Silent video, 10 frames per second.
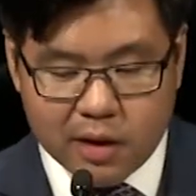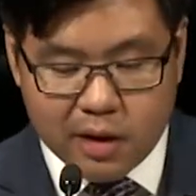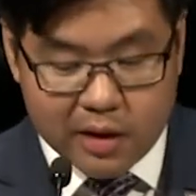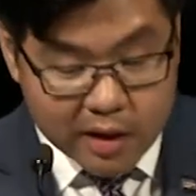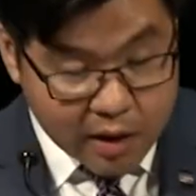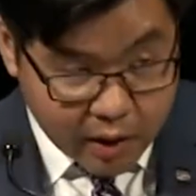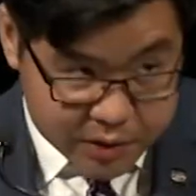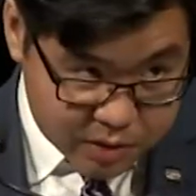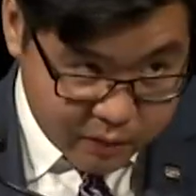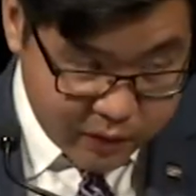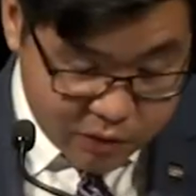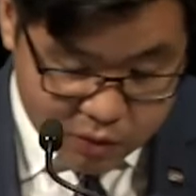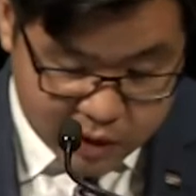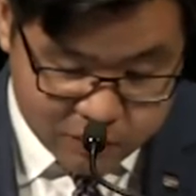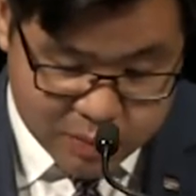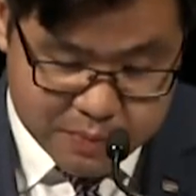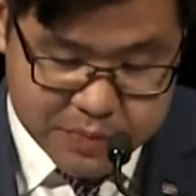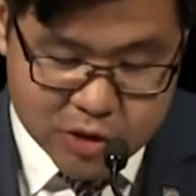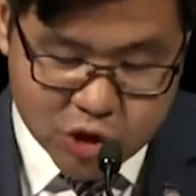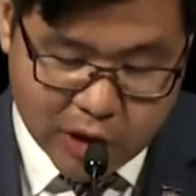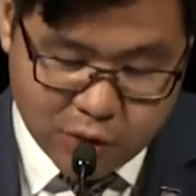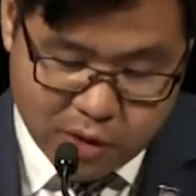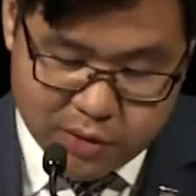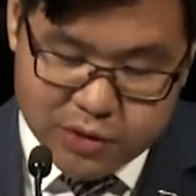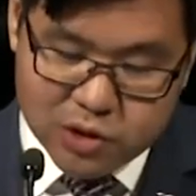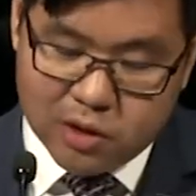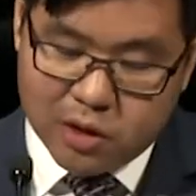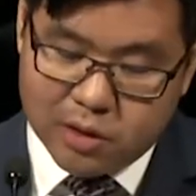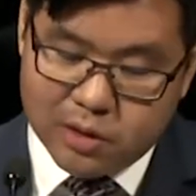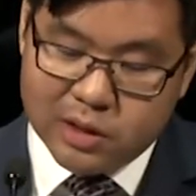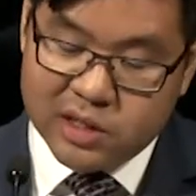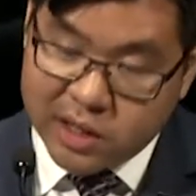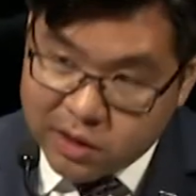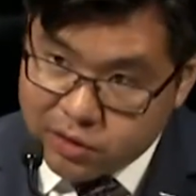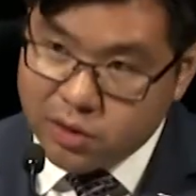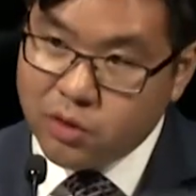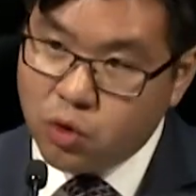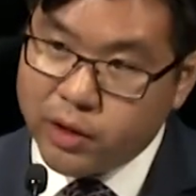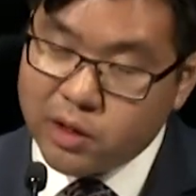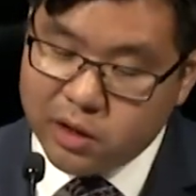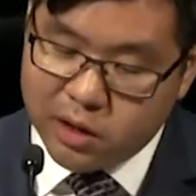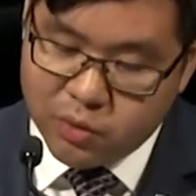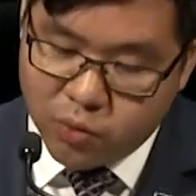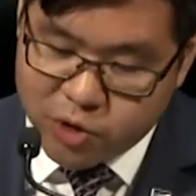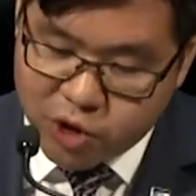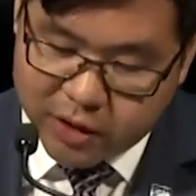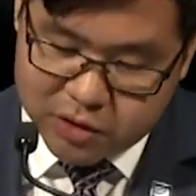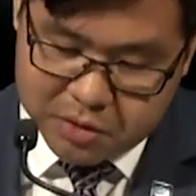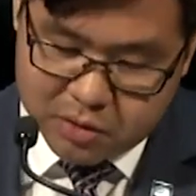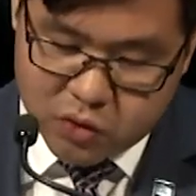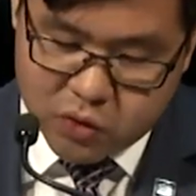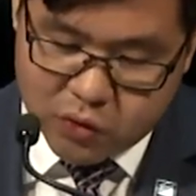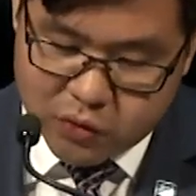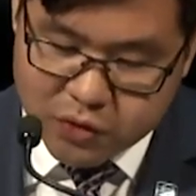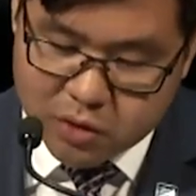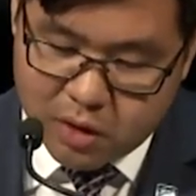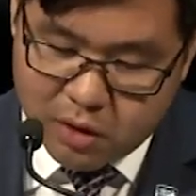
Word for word: In any case, the federal government in January this year did quickly reject calls